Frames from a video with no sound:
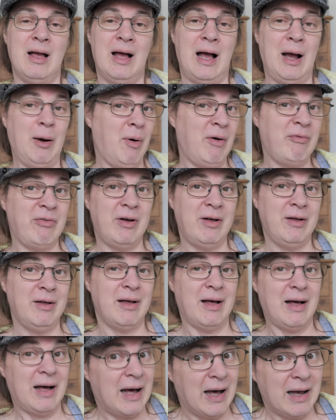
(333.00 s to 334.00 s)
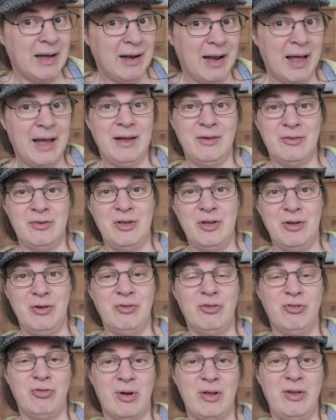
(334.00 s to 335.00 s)
However, I like to
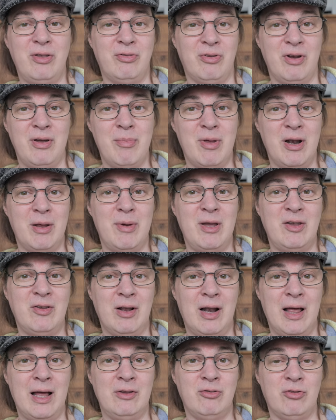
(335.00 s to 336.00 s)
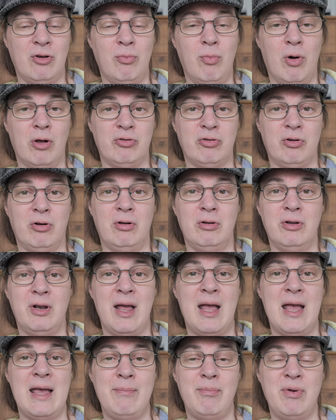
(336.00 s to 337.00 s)
use a 23mm lens on what's called
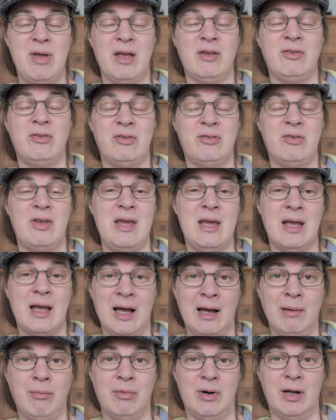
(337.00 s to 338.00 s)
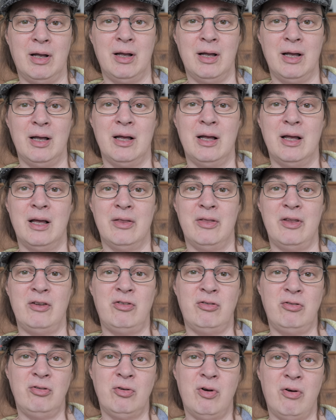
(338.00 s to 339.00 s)
an APS-C camera.
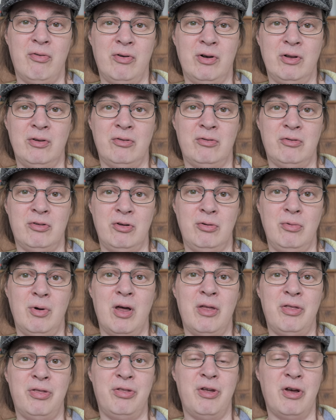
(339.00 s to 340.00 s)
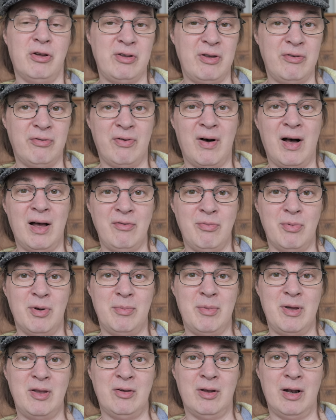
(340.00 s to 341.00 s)
This is equivalent to a
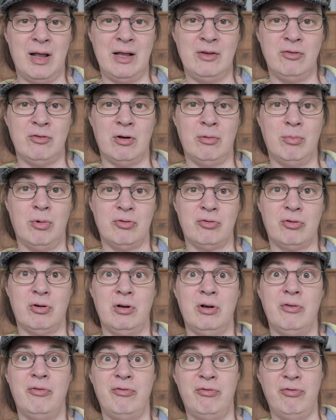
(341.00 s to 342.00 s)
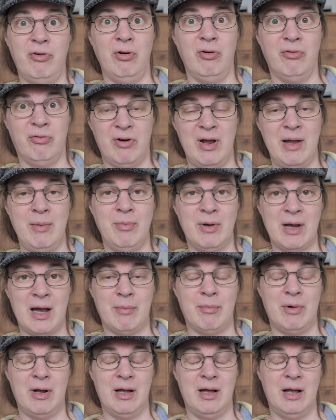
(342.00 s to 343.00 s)
35mm lens on what's called a full frame
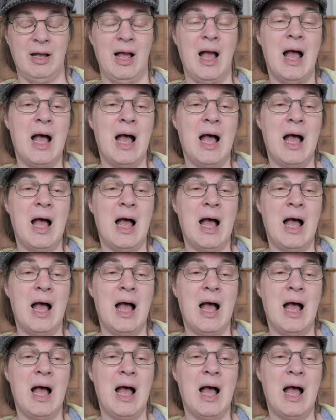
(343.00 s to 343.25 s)
camera.